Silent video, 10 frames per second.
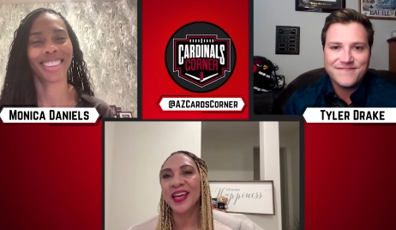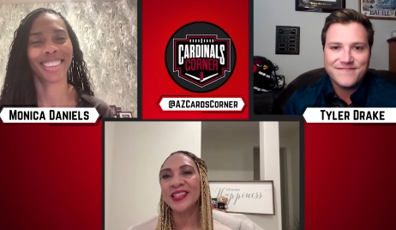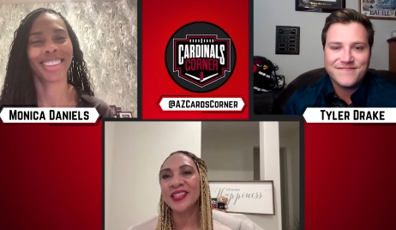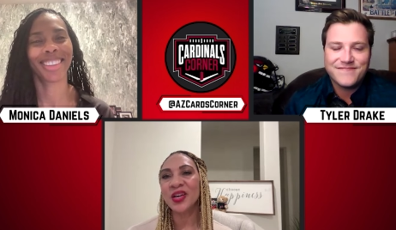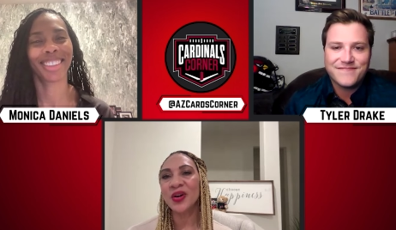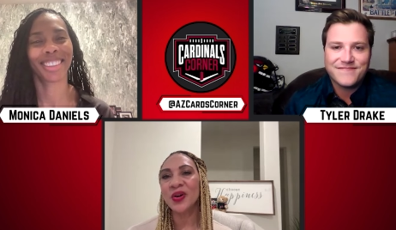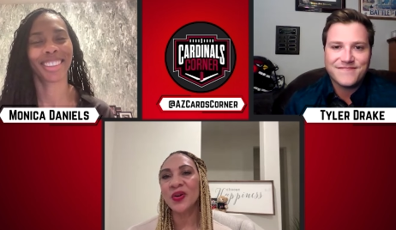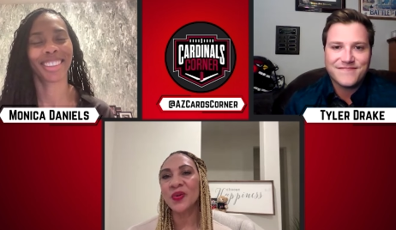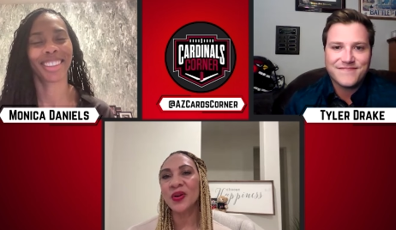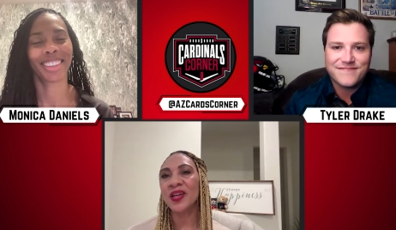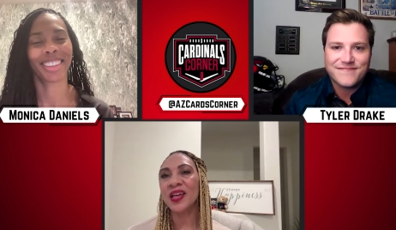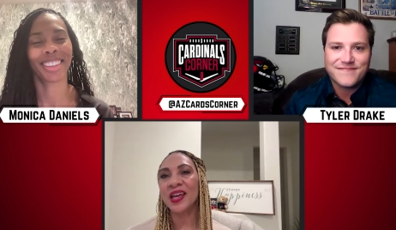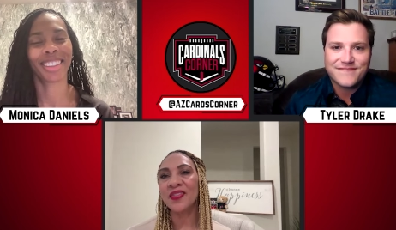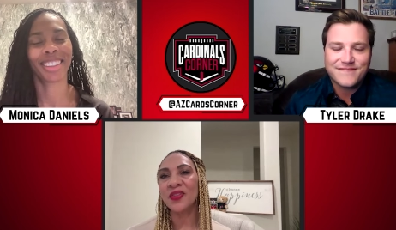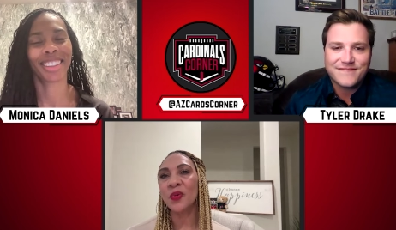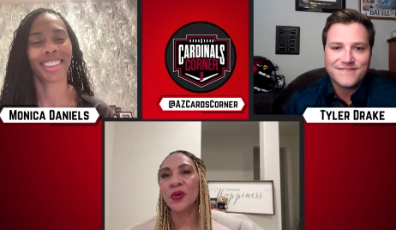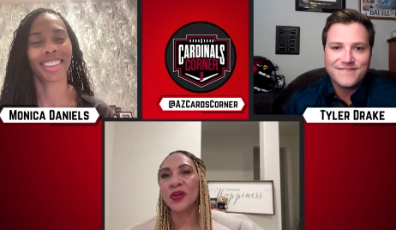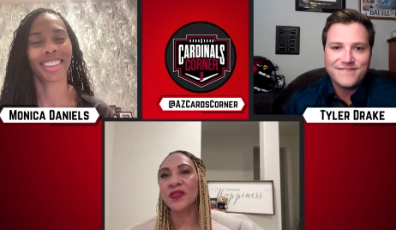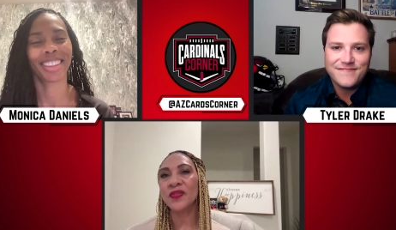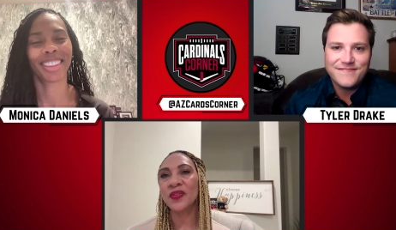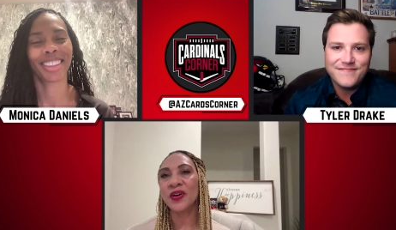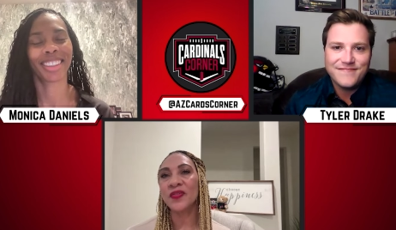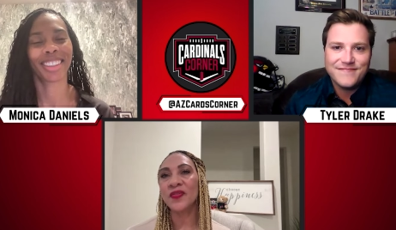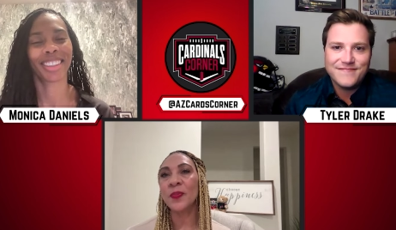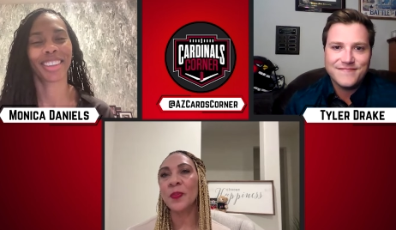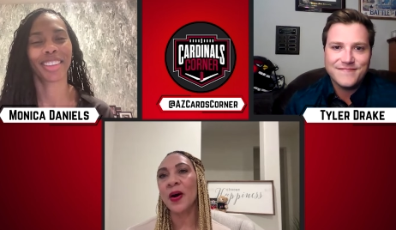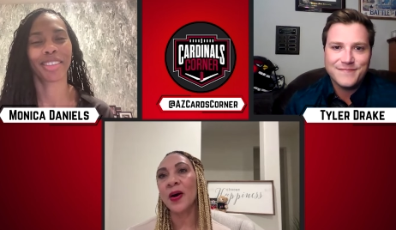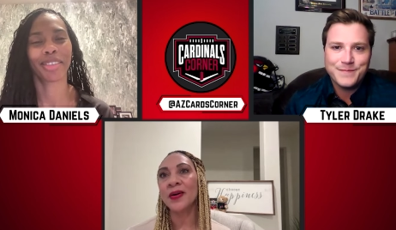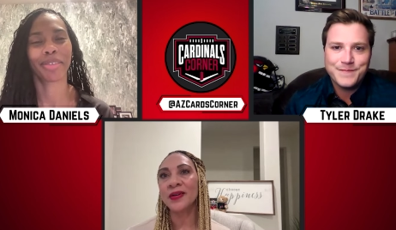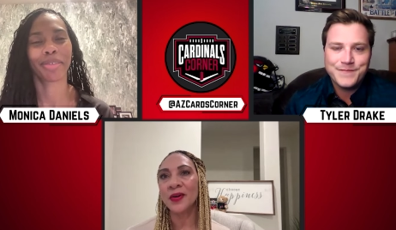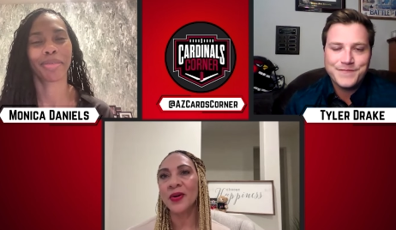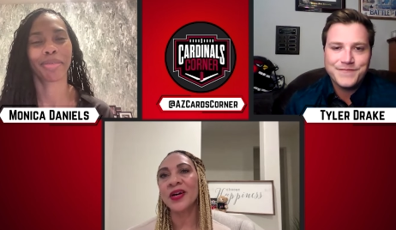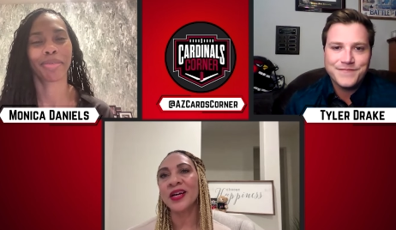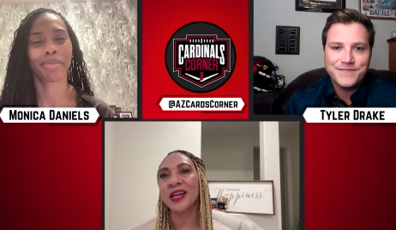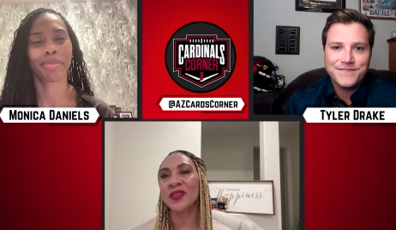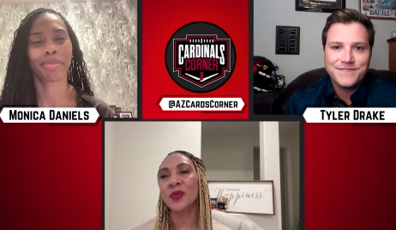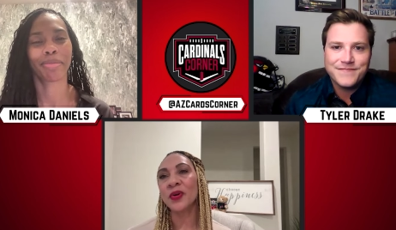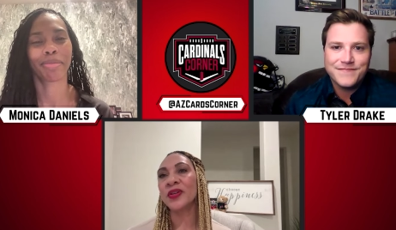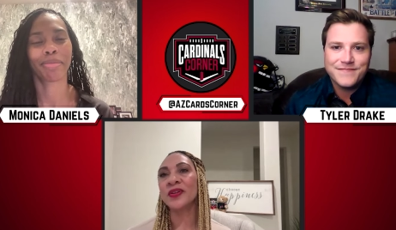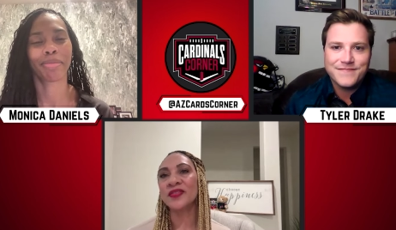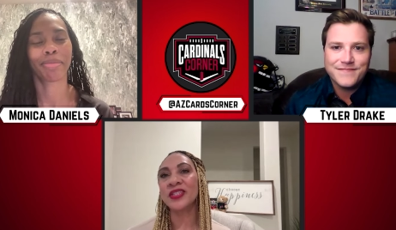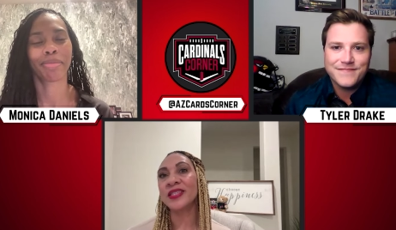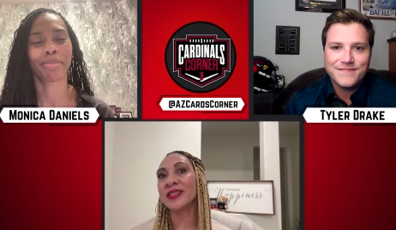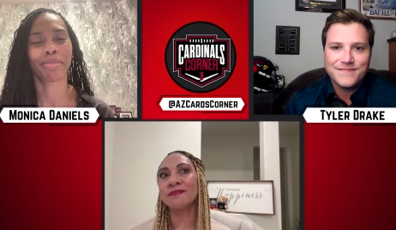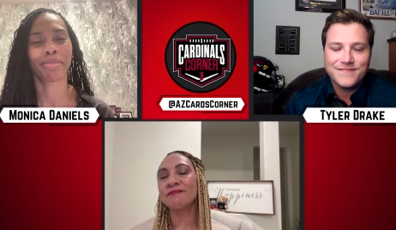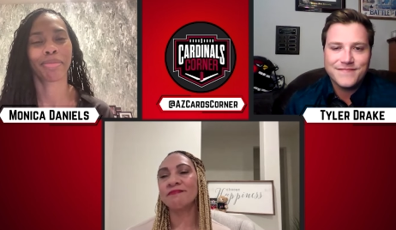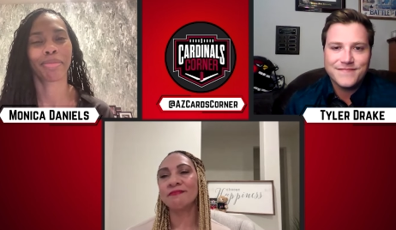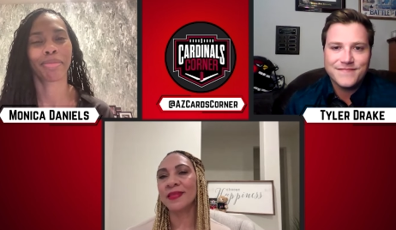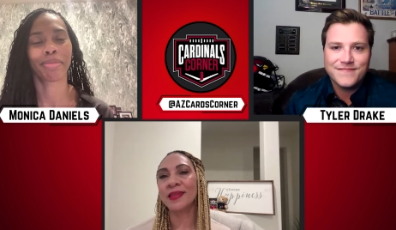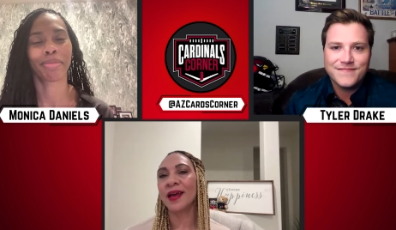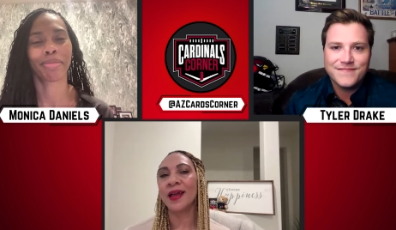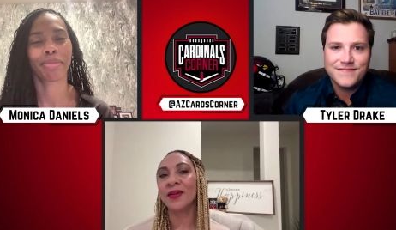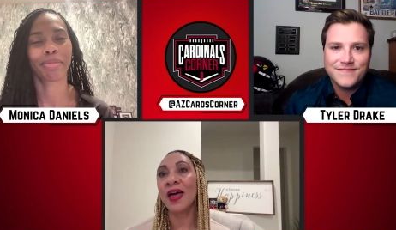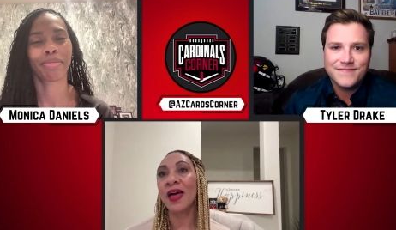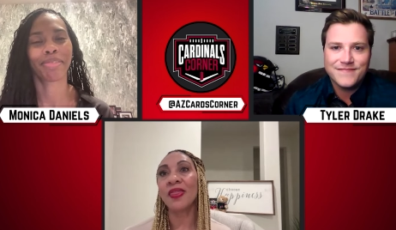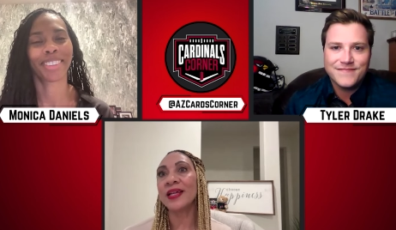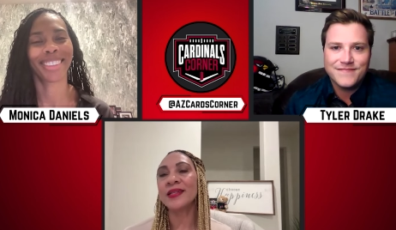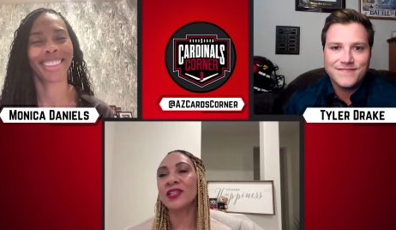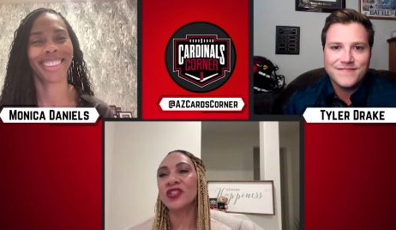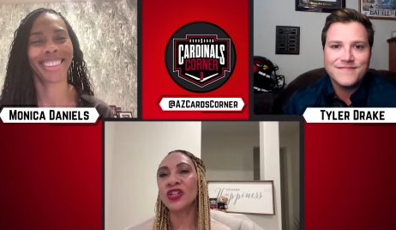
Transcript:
Speaker 1: And so, in the world of, of football or in the world of just, I don't know, athletics in